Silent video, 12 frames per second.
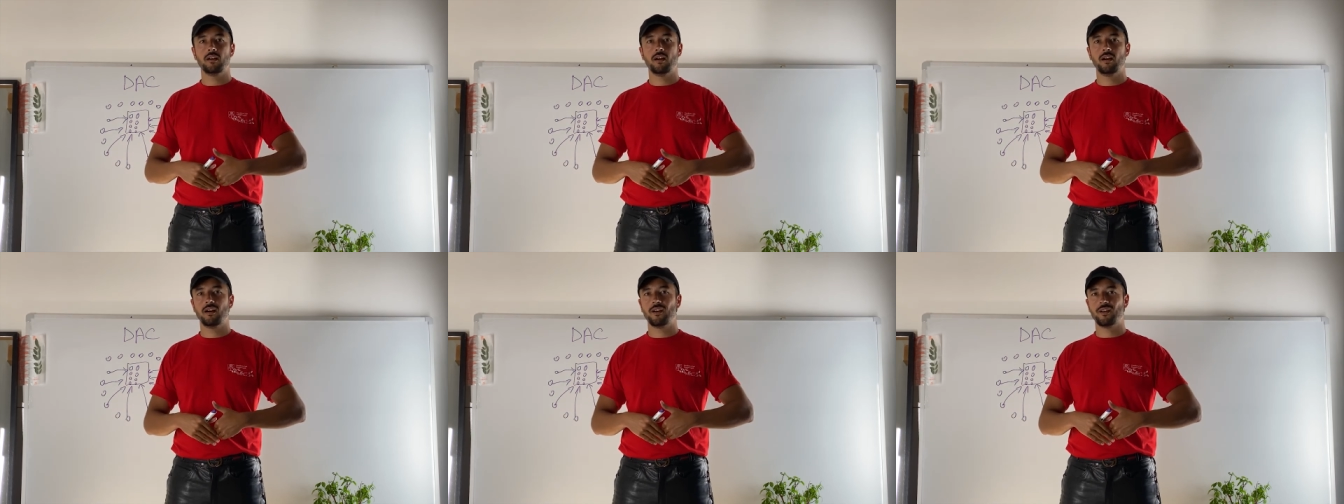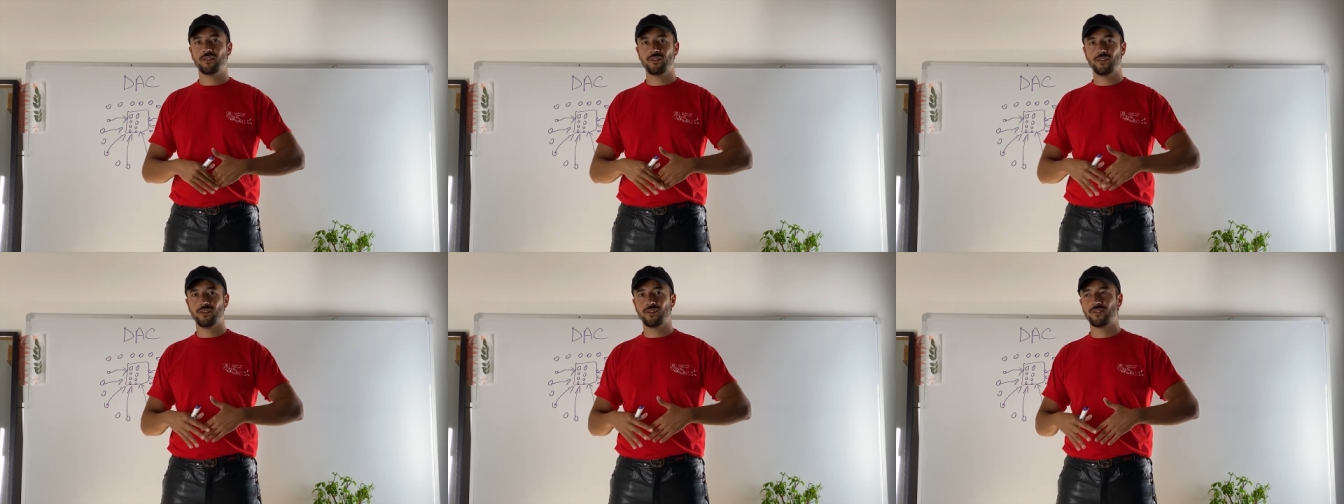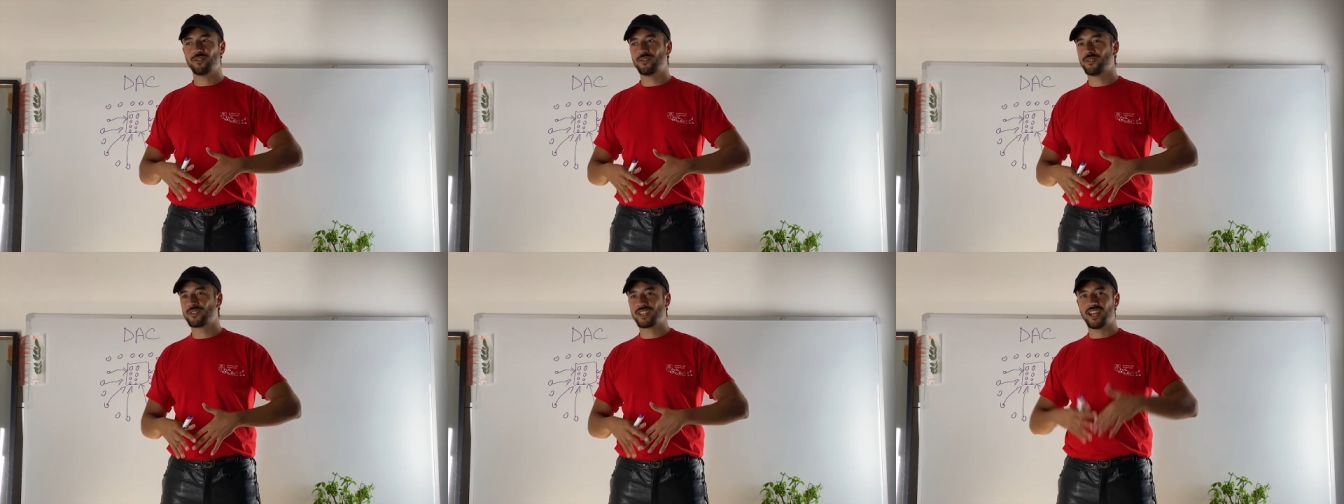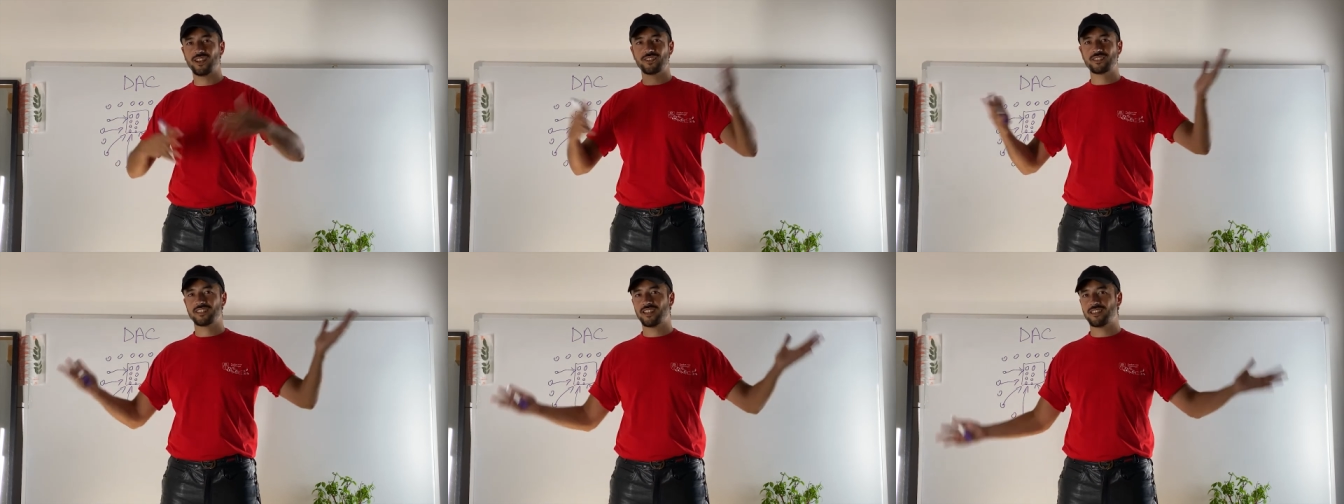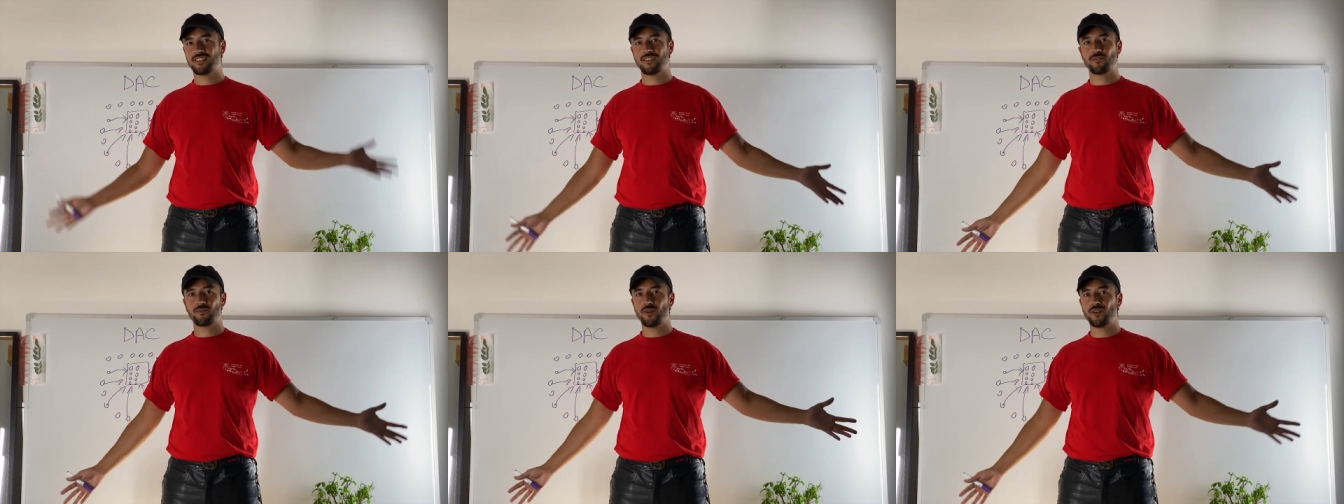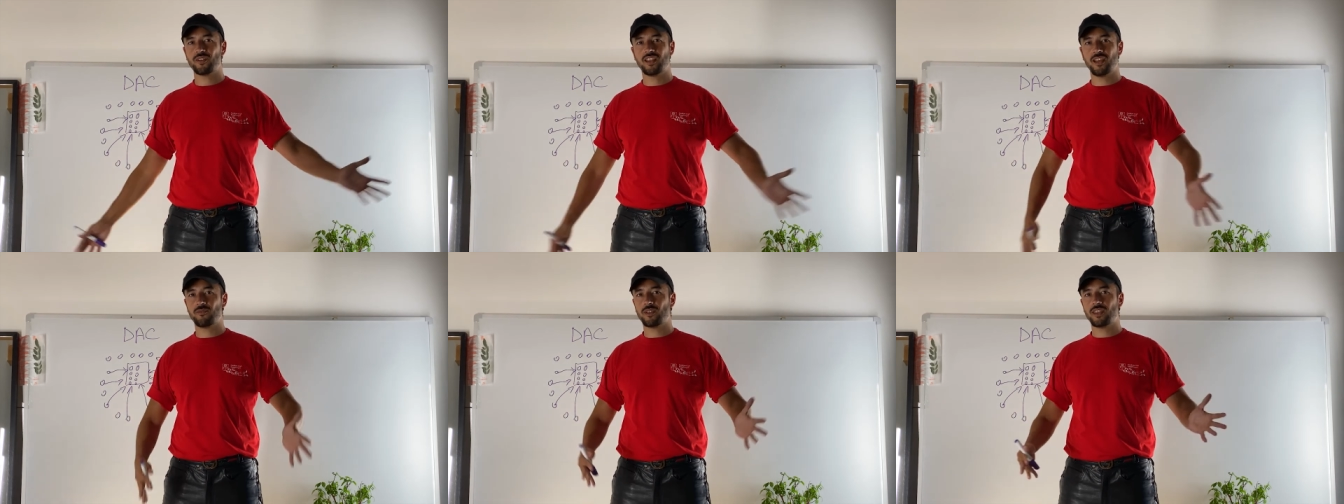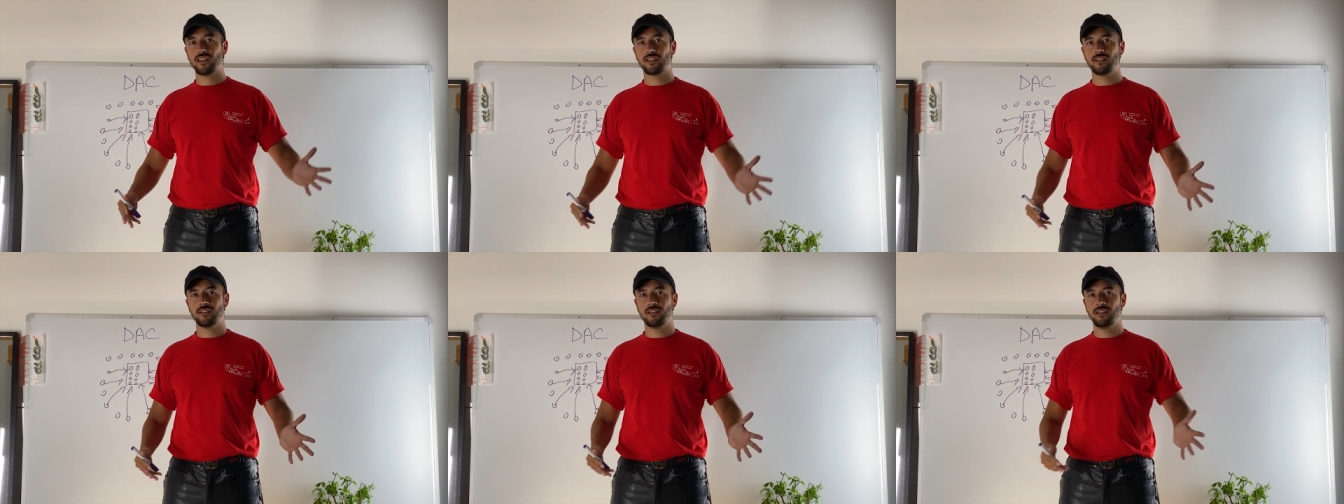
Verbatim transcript: uh, the, the, the, giants that run everything